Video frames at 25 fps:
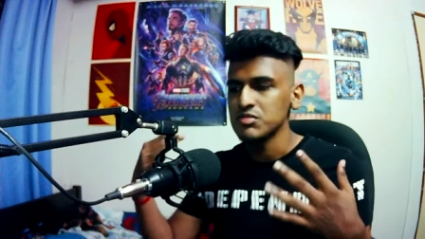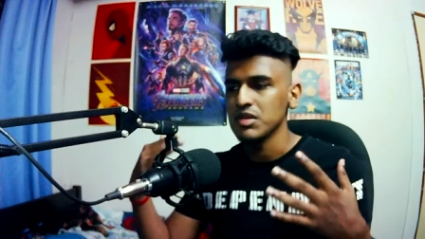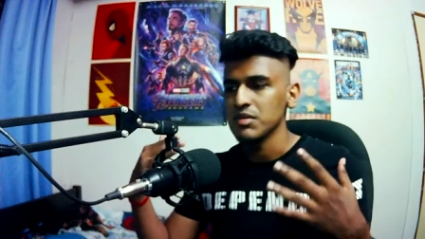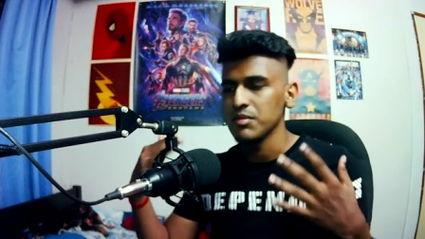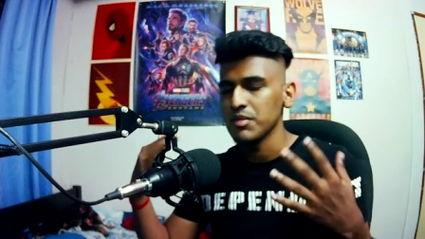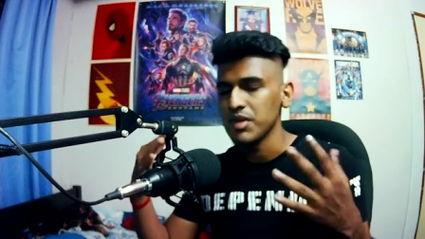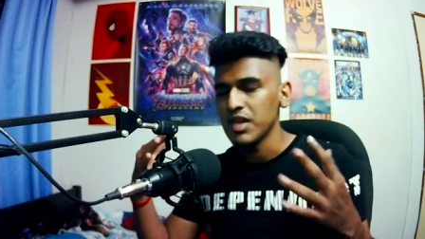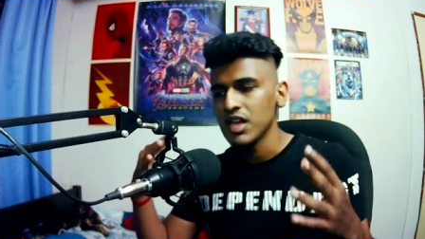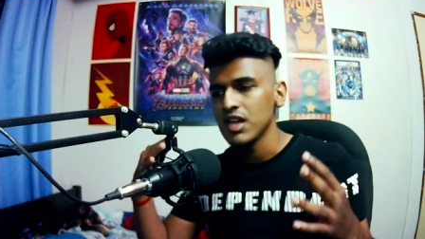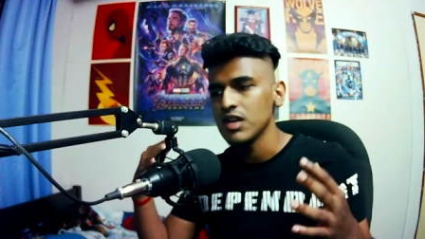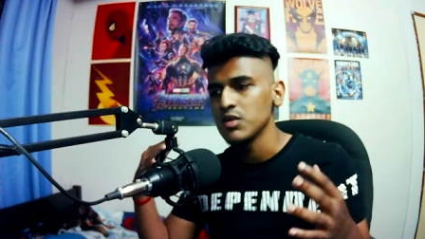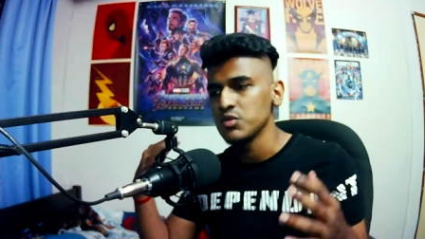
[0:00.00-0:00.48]

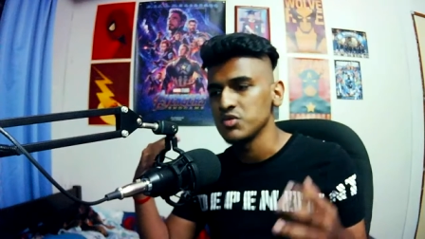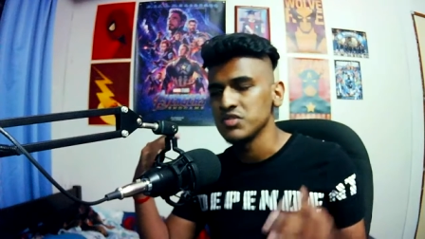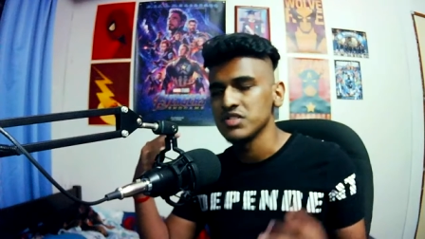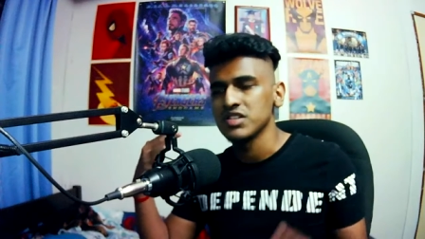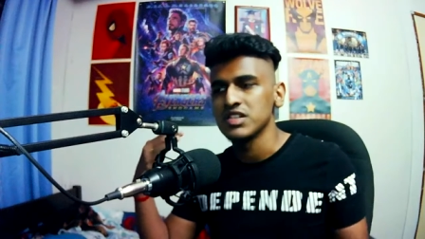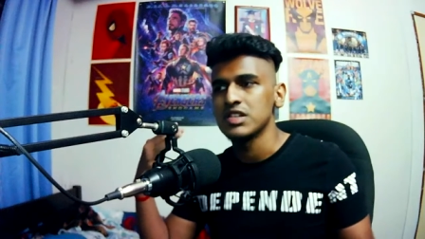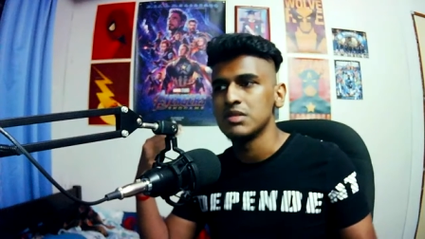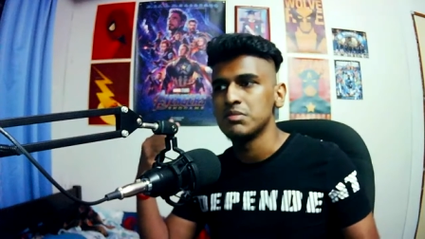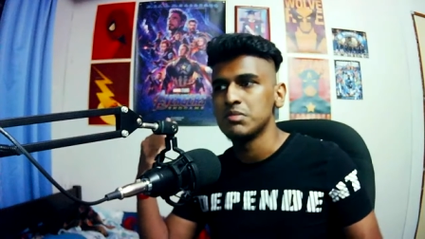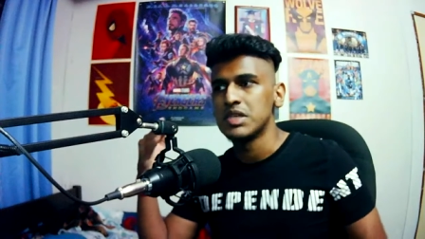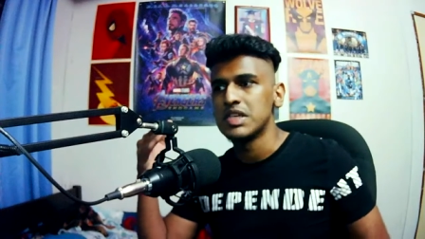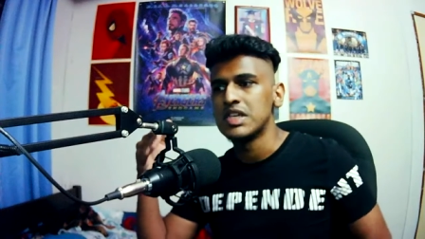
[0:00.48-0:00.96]
McMahon was
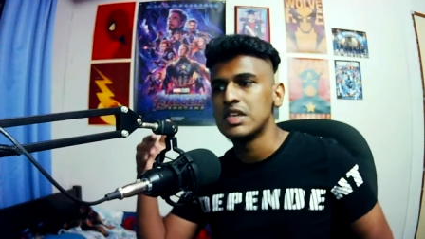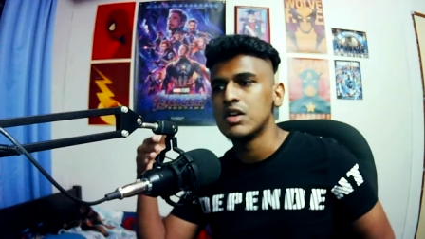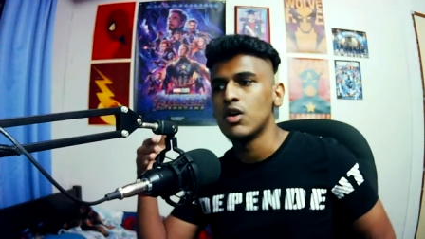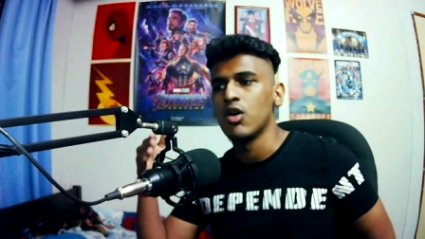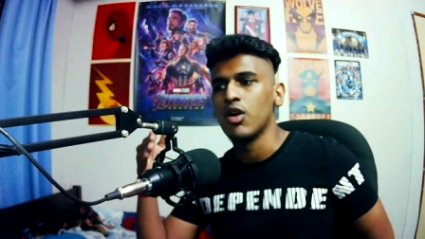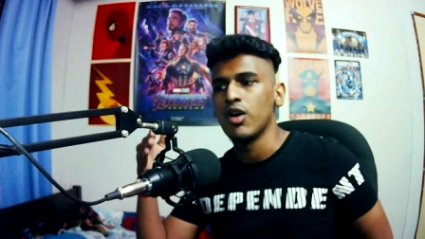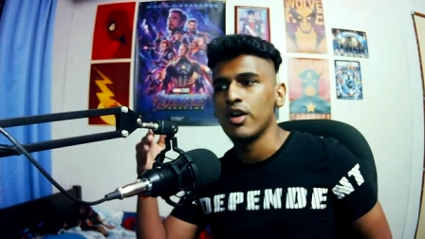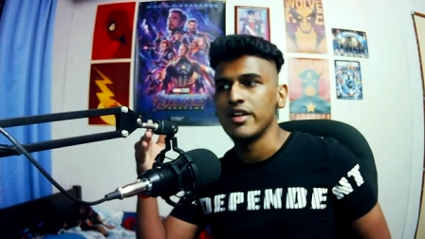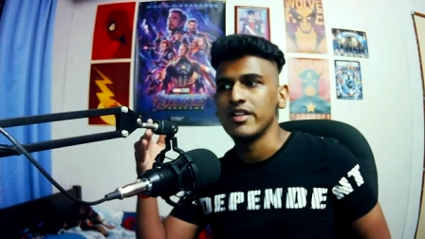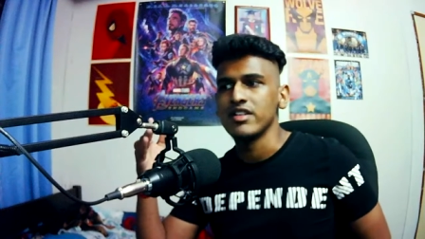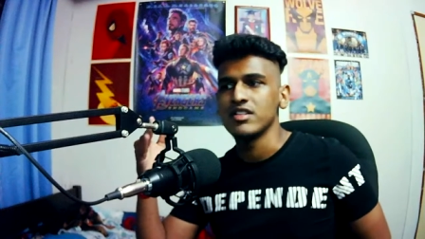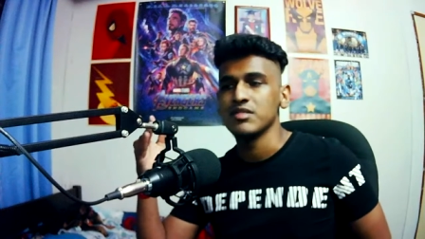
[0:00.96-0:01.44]
going to be
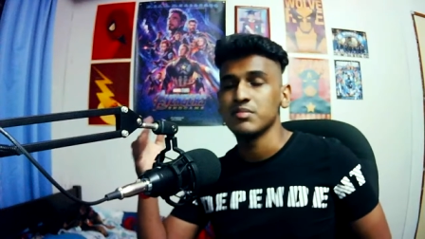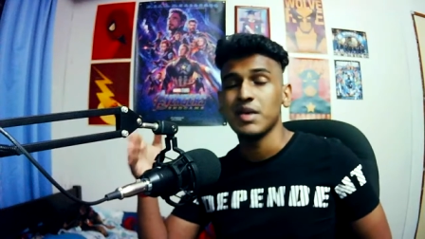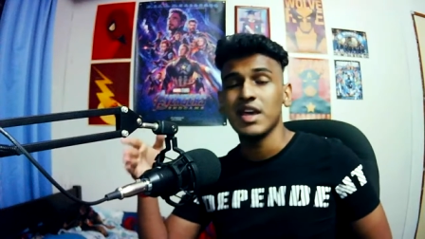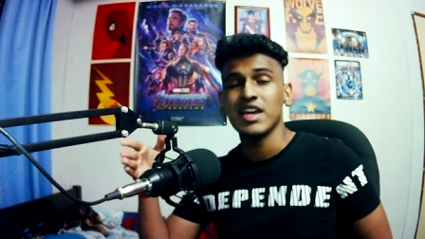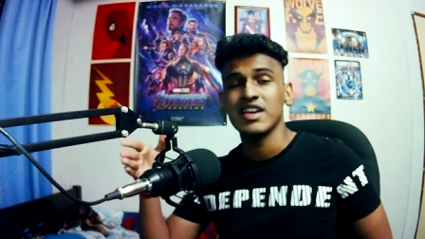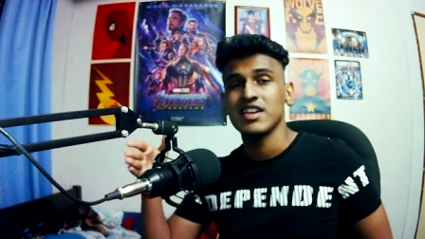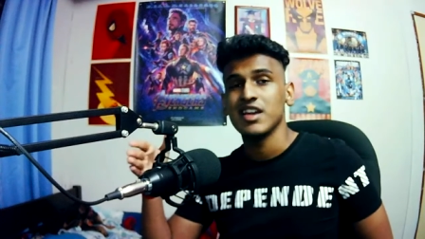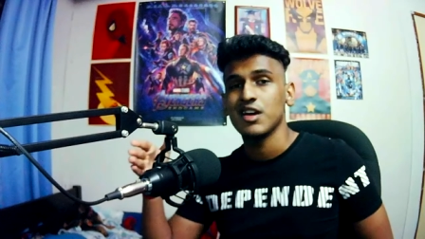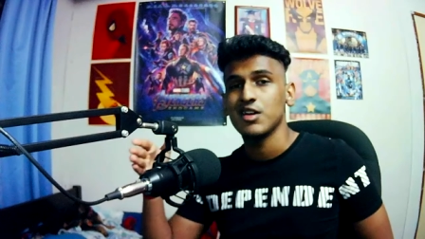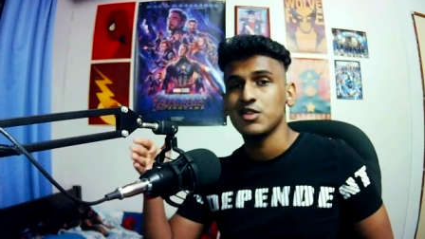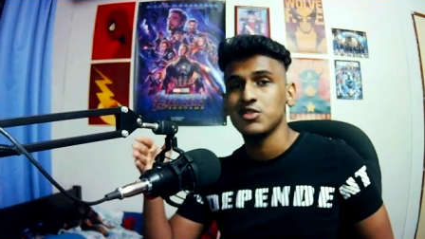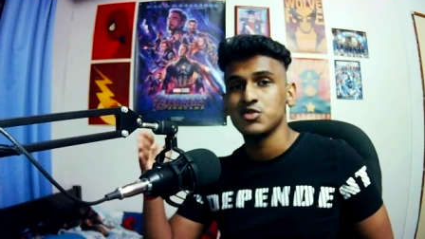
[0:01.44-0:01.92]
on
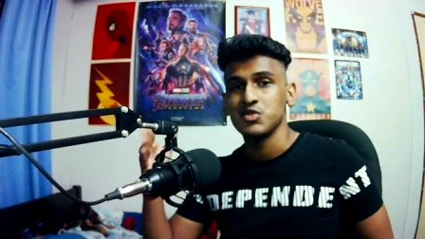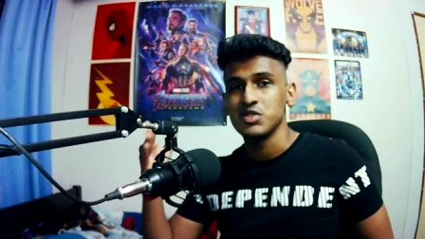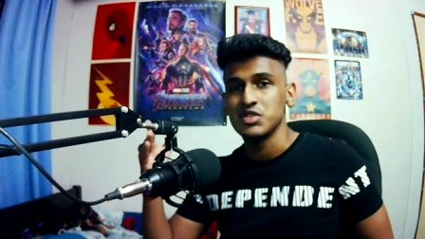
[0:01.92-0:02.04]
SmackDown